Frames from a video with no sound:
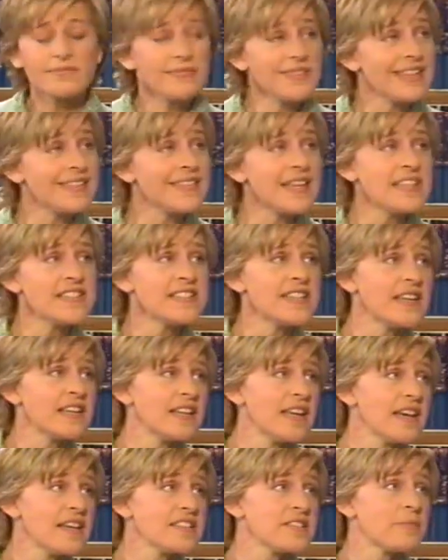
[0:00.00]
they said
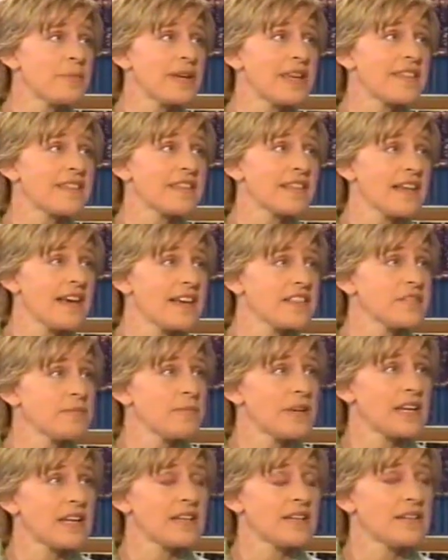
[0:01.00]
yes, but at the last
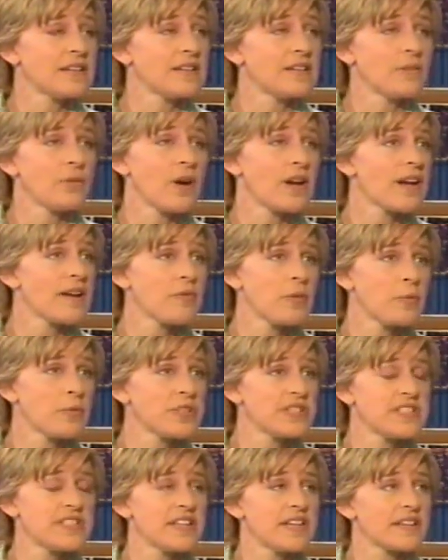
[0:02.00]
minute, one of them
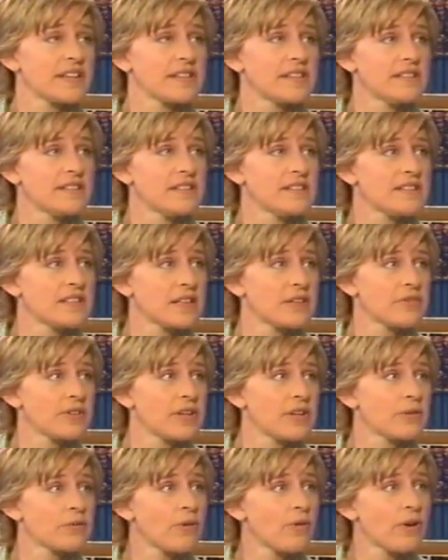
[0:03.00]
was sick,
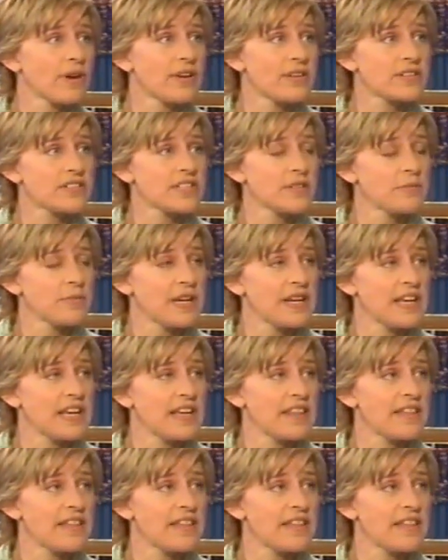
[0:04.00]
Siegfried or Roy or somebody. And